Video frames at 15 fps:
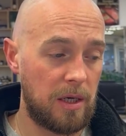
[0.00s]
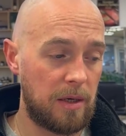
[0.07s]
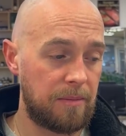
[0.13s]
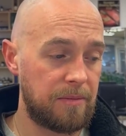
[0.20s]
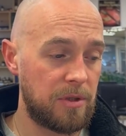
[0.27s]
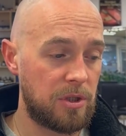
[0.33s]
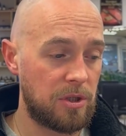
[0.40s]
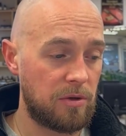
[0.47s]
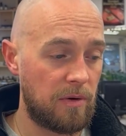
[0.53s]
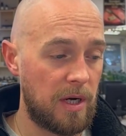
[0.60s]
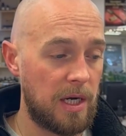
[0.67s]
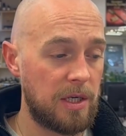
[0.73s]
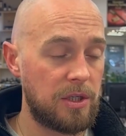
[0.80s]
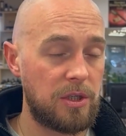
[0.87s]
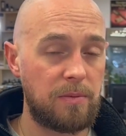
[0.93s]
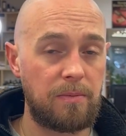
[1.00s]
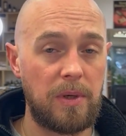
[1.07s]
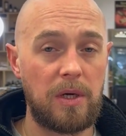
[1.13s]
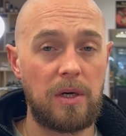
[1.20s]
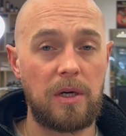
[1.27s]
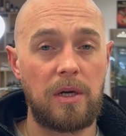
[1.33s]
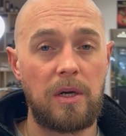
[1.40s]
scratch,
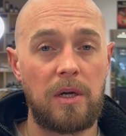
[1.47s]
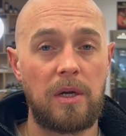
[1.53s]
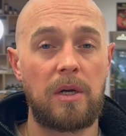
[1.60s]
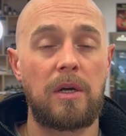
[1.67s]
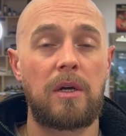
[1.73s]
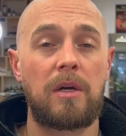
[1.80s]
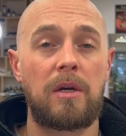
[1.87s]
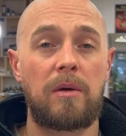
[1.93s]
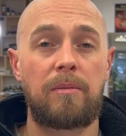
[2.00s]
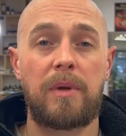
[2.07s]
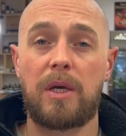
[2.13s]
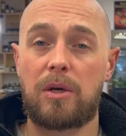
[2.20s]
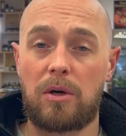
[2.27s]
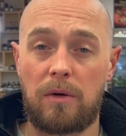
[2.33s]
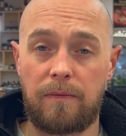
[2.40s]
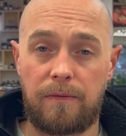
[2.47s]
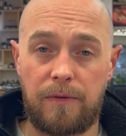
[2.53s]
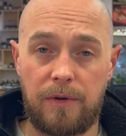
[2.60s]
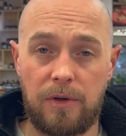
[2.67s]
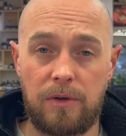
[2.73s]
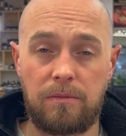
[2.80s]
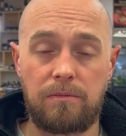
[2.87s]
but be
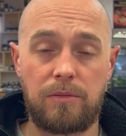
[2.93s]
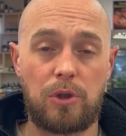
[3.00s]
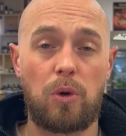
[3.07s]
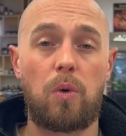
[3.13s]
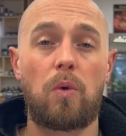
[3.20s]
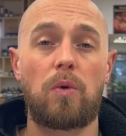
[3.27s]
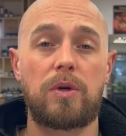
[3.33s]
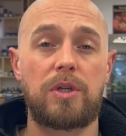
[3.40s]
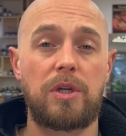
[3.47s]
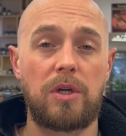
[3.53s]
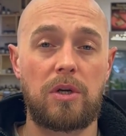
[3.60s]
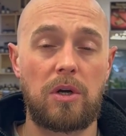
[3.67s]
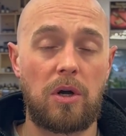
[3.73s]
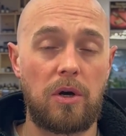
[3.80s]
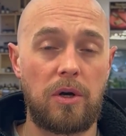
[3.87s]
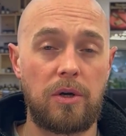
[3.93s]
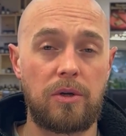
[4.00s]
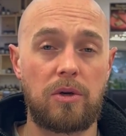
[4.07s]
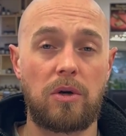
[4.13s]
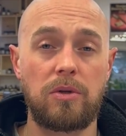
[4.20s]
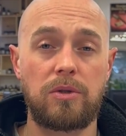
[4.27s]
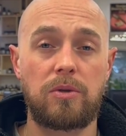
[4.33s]
confident, talk to your client,
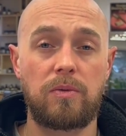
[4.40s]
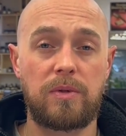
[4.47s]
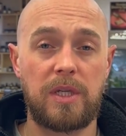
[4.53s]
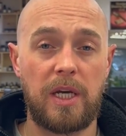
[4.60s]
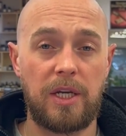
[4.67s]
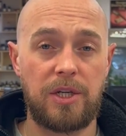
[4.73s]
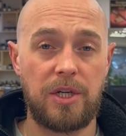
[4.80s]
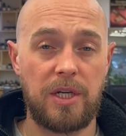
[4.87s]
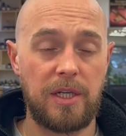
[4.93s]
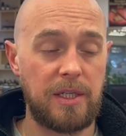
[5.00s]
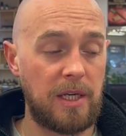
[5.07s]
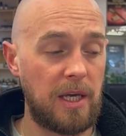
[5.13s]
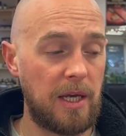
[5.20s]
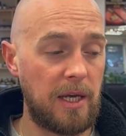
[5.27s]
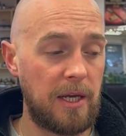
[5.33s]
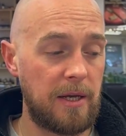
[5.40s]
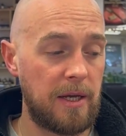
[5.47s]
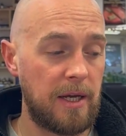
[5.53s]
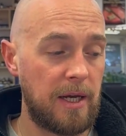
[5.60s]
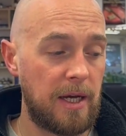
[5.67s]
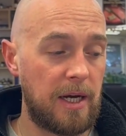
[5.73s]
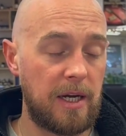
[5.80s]
consultation is key,
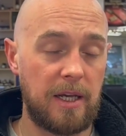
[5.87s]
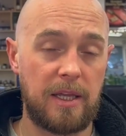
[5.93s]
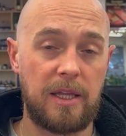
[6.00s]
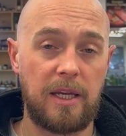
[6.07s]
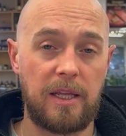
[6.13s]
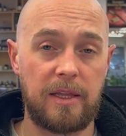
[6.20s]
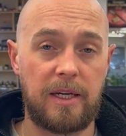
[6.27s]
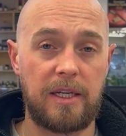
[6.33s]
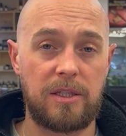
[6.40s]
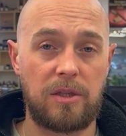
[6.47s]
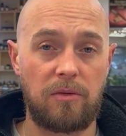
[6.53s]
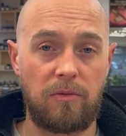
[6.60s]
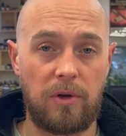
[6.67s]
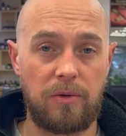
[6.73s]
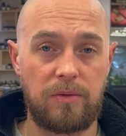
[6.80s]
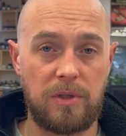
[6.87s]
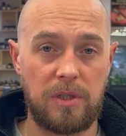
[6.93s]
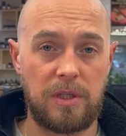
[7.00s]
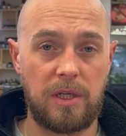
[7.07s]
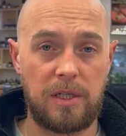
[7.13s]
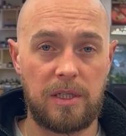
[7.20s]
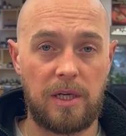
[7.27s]
and I think that's the road to
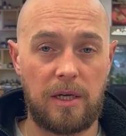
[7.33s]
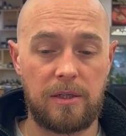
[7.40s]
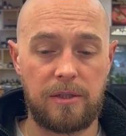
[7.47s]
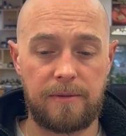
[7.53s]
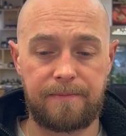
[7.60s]
success.